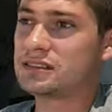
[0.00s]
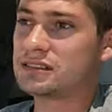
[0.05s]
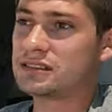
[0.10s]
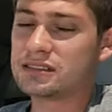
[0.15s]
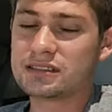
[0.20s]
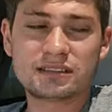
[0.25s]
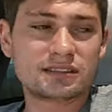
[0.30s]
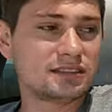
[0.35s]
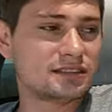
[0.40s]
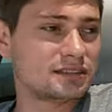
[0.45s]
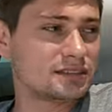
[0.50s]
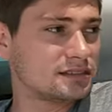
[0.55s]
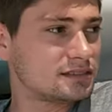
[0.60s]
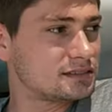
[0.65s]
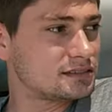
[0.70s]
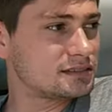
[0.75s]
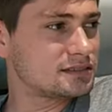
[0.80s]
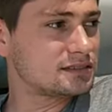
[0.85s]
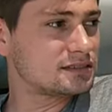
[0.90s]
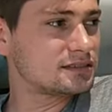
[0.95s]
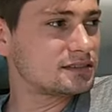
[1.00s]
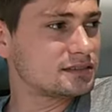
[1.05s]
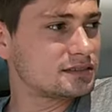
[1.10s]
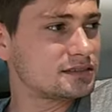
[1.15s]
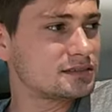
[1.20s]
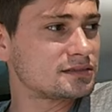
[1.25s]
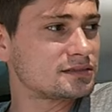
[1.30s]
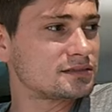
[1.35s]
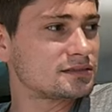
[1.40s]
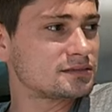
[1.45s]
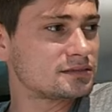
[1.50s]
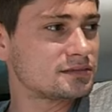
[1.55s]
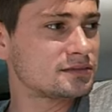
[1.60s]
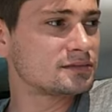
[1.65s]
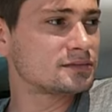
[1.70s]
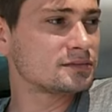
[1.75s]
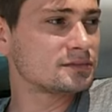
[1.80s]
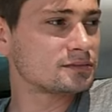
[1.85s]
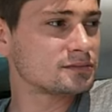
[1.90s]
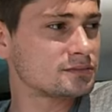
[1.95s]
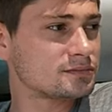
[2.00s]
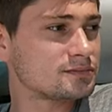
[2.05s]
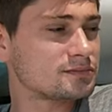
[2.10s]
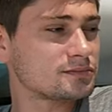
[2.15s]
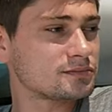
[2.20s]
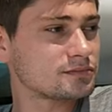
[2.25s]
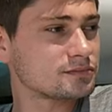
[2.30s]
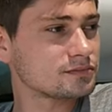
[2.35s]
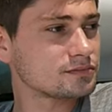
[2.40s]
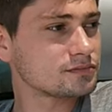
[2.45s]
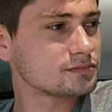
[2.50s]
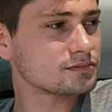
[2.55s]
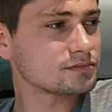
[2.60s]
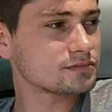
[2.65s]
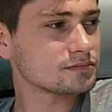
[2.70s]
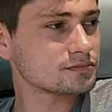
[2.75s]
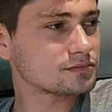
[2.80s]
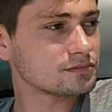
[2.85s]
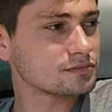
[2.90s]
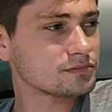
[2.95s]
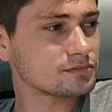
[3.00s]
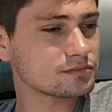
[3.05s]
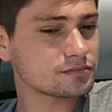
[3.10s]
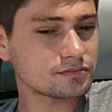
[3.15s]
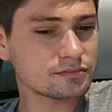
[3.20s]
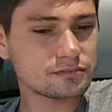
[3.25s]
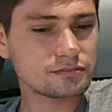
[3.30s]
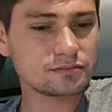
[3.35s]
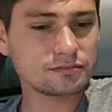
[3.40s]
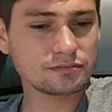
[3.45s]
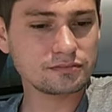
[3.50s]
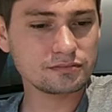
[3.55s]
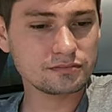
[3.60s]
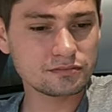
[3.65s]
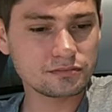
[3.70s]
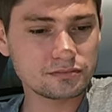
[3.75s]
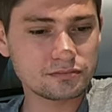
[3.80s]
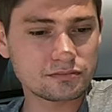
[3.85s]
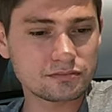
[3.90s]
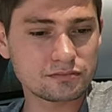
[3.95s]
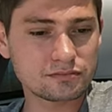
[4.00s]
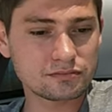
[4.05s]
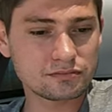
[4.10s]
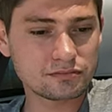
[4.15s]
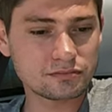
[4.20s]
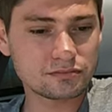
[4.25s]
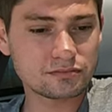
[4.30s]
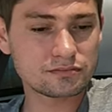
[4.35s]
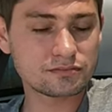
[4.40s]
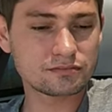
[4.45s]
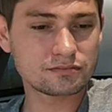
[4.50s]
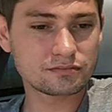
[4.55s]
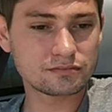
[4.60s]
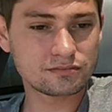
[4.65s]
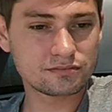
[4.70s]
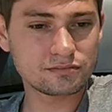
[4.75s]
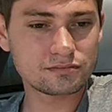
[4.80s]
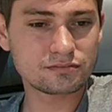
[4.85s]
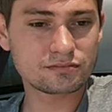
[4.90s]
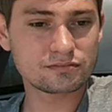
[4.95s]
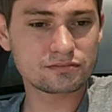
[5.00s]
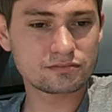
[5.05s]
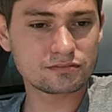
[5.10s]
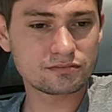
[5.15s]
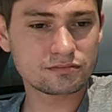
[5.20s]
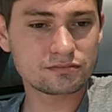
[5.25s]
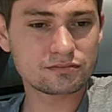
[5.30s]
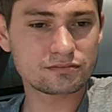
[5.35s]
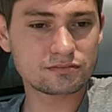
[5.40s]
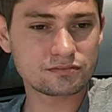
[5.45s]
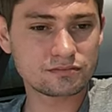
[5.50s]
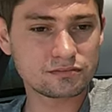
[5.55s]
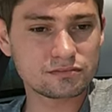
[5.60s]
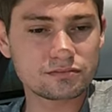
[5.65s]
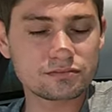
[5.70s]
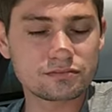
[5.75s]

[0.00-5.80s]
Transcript: [no speech]